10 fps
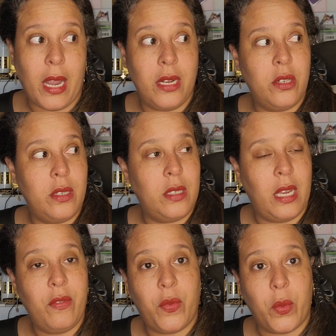I just
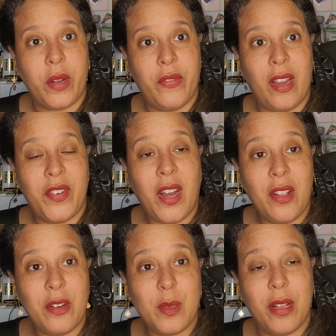saved
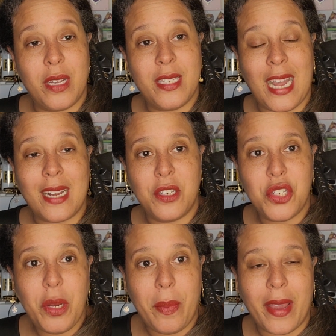$45 plus tax and
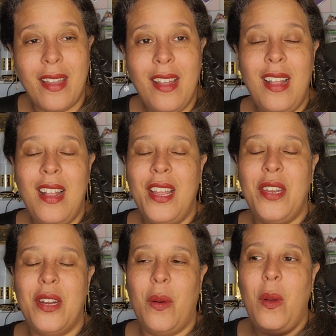shipping,
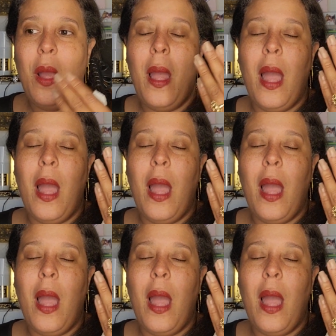you know?